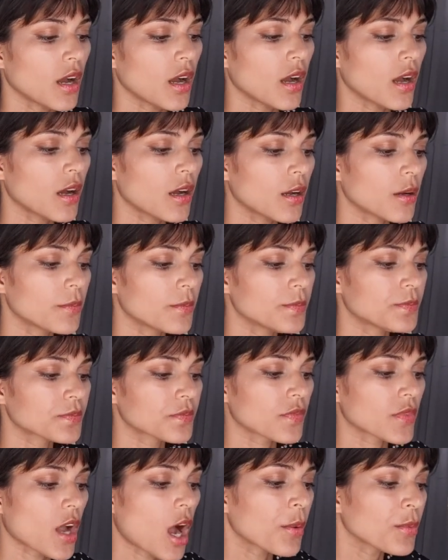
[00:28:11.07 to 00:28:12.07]
I'm
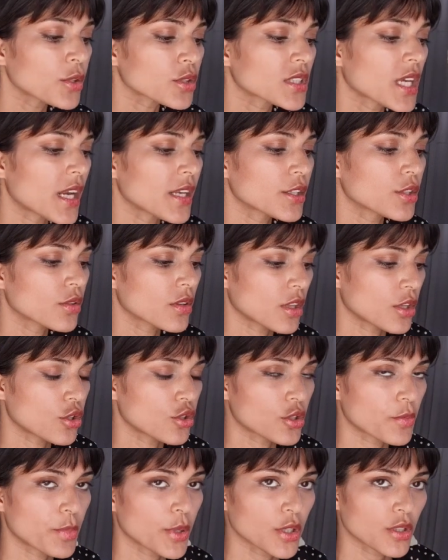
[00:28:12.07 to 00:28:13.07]
not telling you that
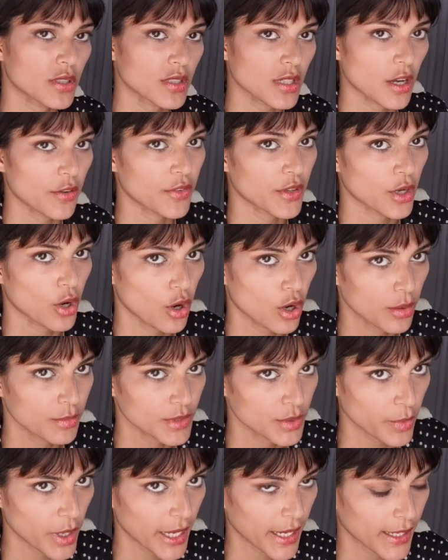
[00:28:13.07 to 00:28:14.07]
you should put yourself in
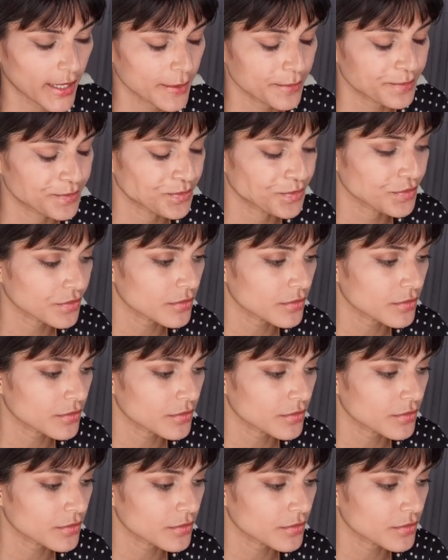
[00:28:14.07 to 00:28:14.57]
harm's way,